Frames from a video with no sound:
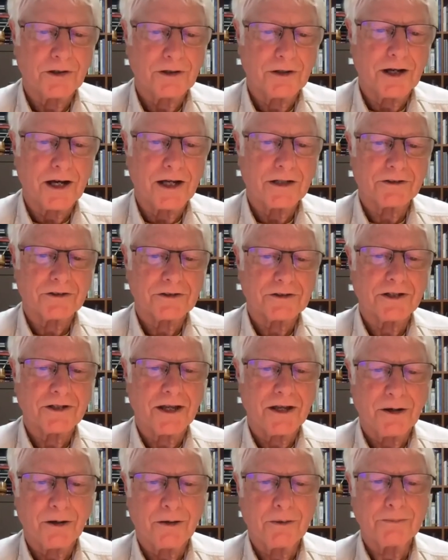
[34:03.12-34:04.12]
not to
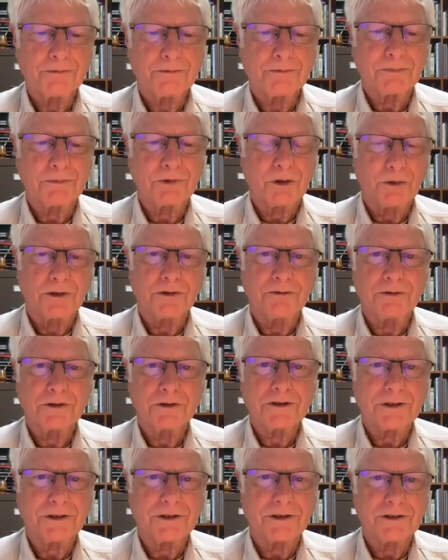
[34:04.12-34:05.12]
stay home from going
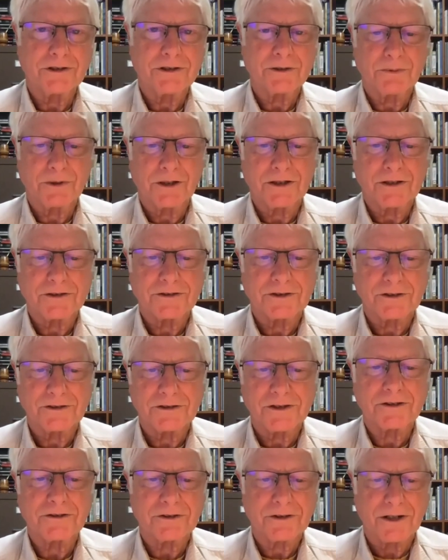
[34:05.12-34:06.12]
fishing just because the
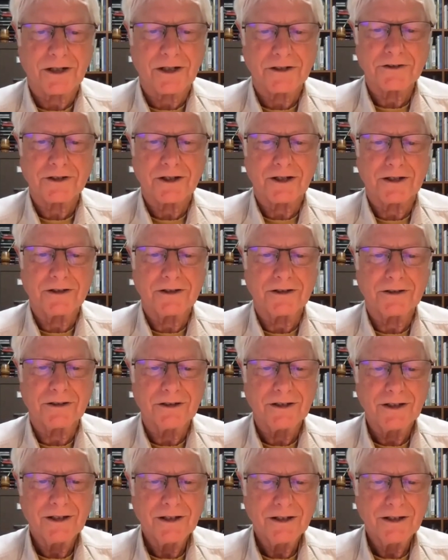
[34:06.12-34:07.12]
sun's not shining.
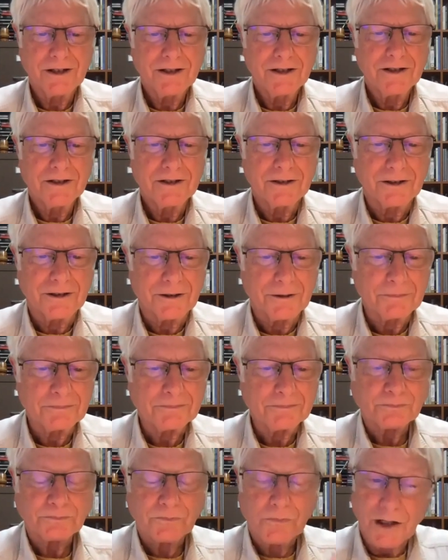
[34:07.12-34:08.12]
Um,
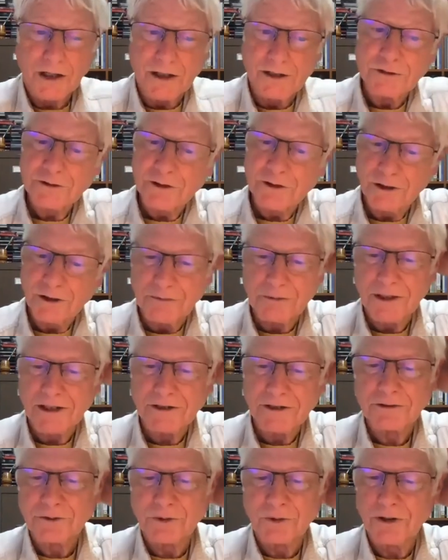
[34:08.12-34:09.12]
I used to live in
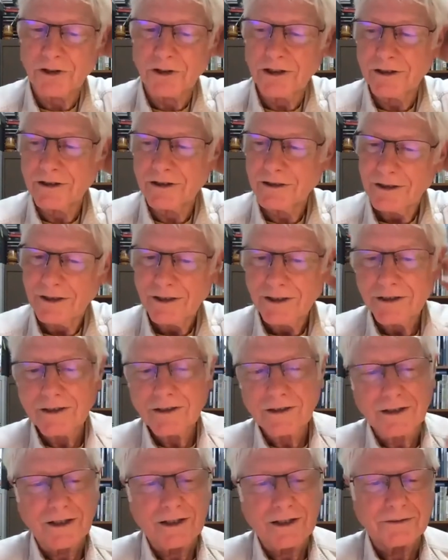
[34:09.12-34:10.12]
Astoria.
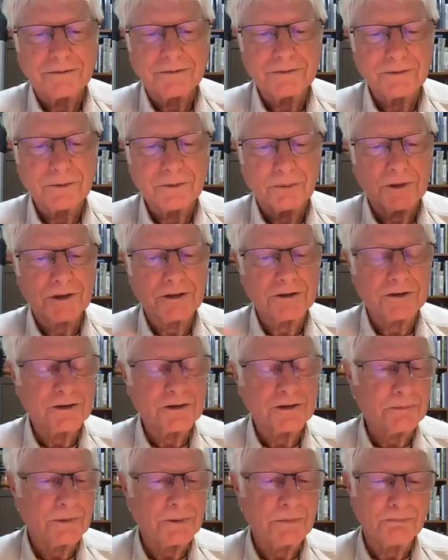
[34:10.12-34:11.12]
I'd, it'd
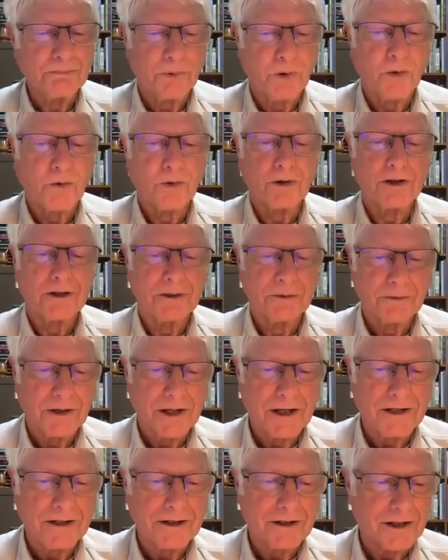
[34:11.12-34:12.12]
just be pouring
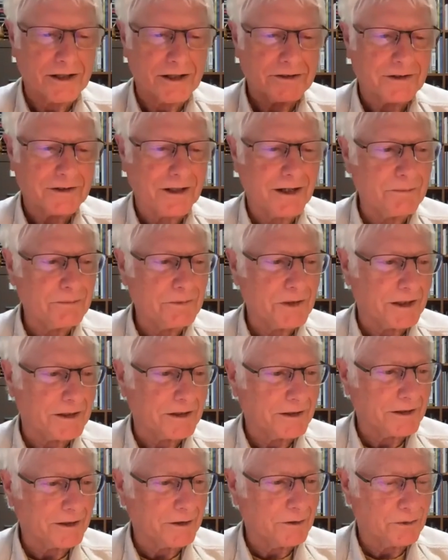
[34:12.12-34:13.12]
rain, and I'd say, I'm not
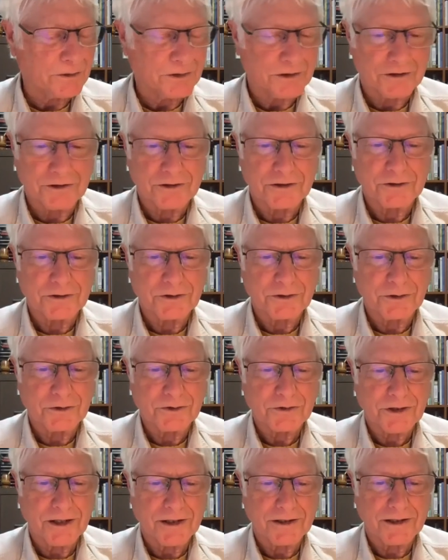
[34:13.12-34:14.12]
going to go to the
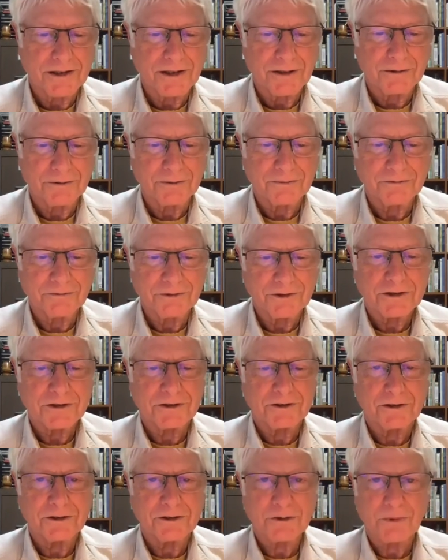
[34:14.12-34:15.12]
Deschutes right now and fish
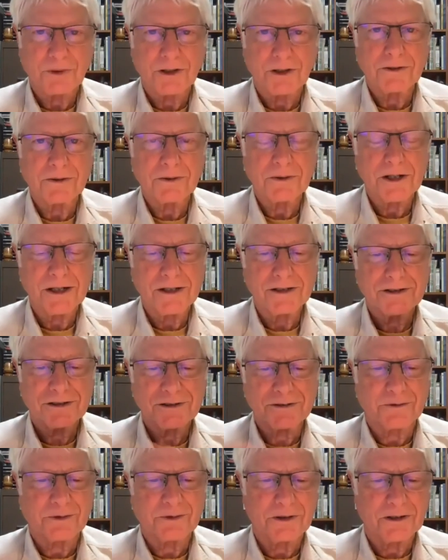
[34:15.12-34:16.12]
in this weather. Well, I
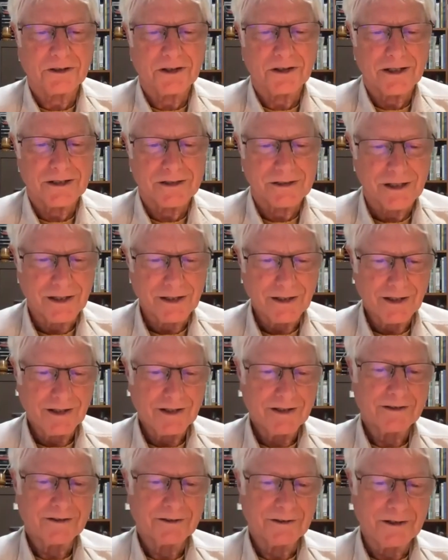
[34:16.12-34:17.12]
just realized
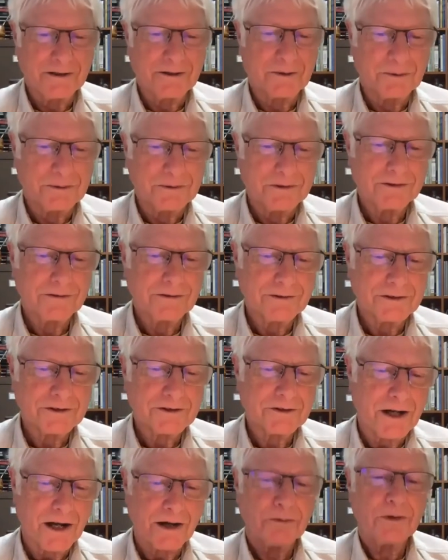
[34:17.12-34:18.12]
later,
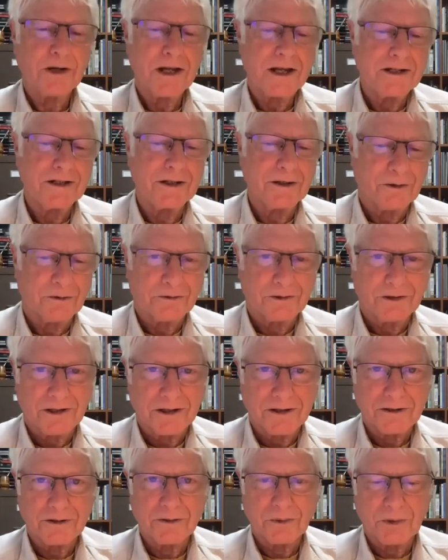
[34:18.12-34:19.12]
it's not raining over
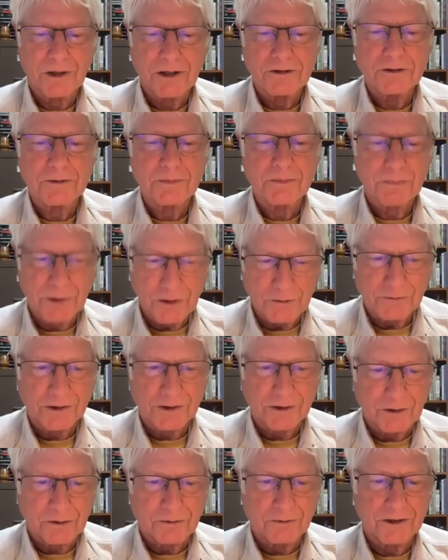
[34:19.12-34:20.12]
there. The weather's
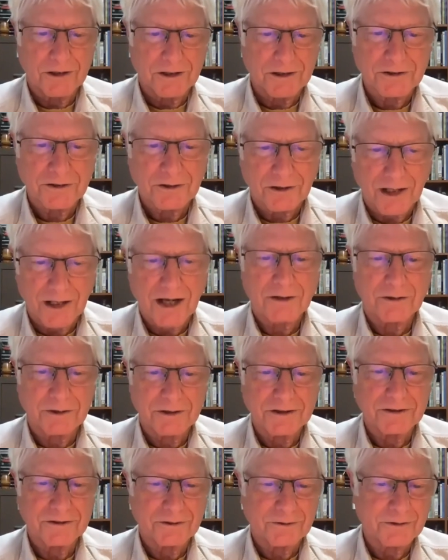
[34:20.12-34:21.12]
perfect over there. It's
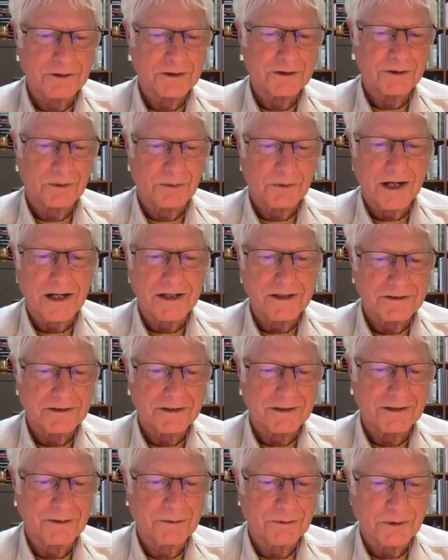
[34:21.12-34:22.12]
cloudy, and the fish are
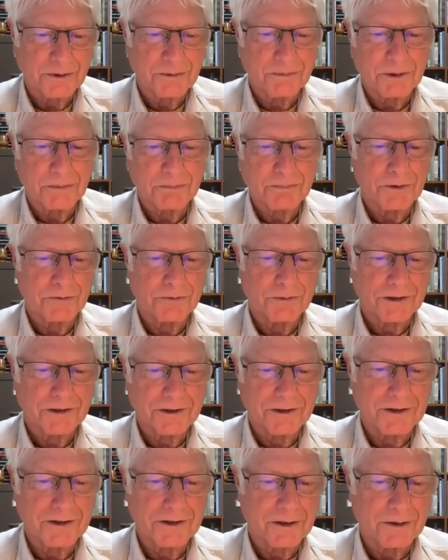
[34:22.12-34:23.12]
rising. It would have been perfect
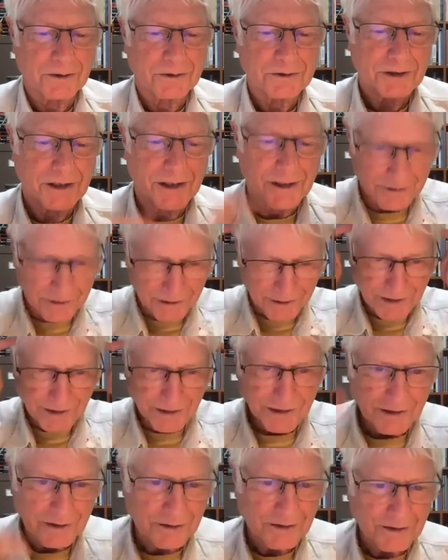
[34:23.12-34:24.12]
to go. So I
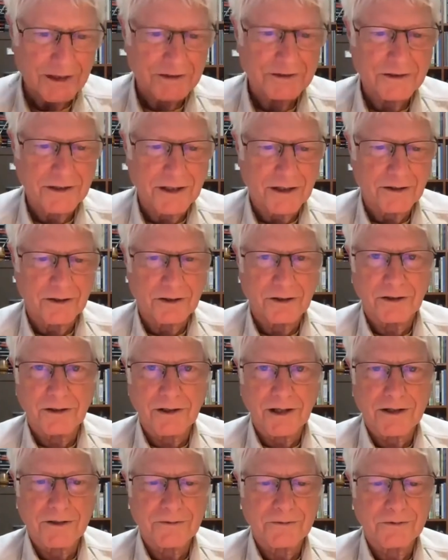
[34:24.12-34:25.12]
lost out on a
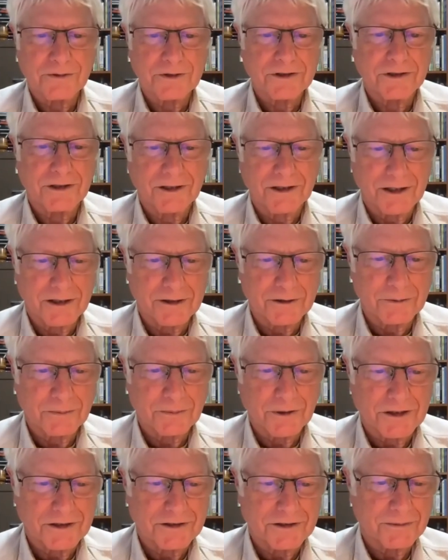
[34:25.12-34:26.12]
lot of fishing days
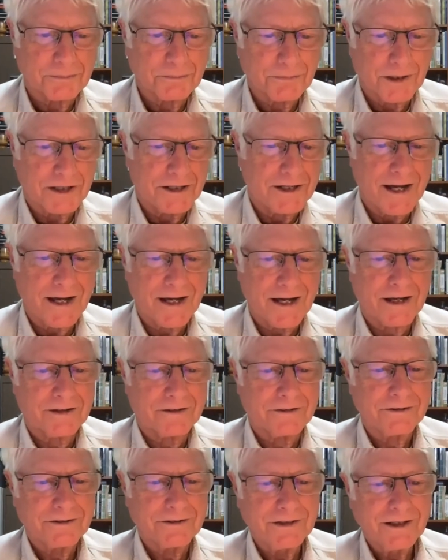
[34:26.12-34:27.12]
because of my dad.
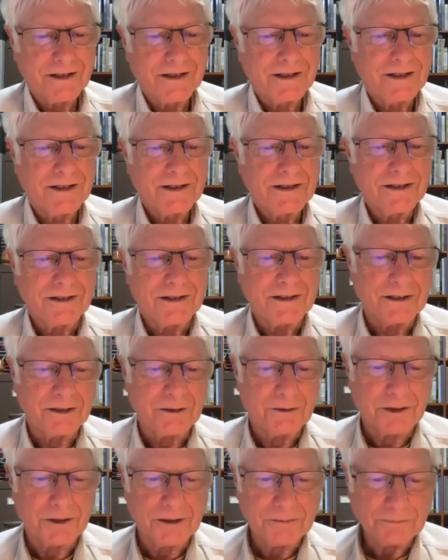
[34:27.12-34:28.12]

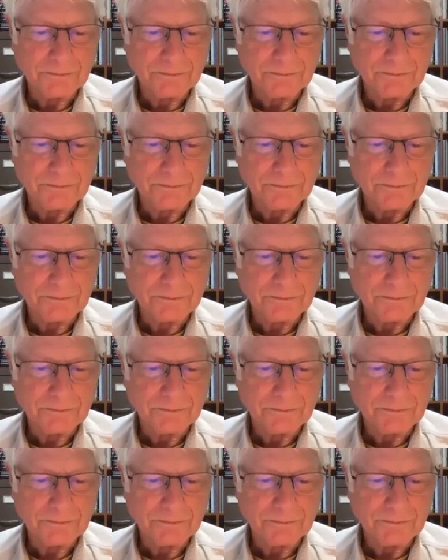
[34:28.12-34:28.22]
Anyway,